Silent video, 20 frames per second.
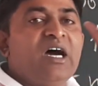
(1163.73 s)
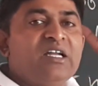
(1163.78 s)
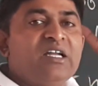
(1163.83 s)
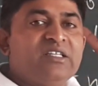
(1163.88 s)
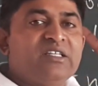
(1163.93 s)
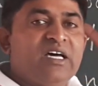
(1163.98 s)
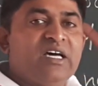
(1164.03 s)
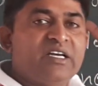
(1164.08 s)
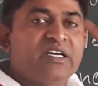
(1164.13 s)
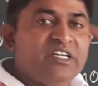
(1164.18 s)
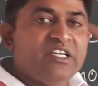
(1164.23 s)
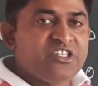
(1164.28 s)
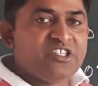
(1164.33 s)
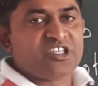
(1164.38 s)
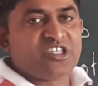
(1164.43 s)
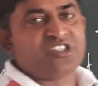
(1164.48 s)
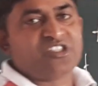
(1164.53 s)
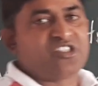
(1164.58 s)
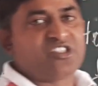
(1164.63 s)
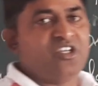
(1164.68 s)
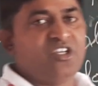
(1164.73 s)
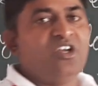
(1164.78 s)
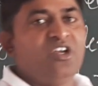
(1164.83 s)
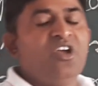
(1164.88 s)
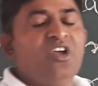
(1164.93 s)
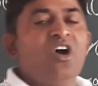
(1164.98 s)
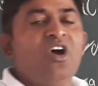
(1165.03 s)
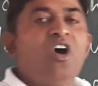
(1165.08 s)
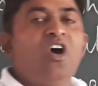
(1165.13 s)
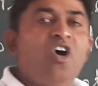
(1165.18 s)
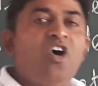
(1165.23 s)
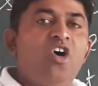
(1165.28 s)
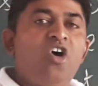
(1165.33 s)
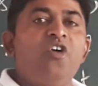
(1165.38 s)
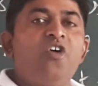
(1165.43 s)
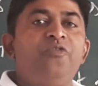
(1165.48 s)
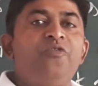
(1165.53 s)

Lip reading: the reasons of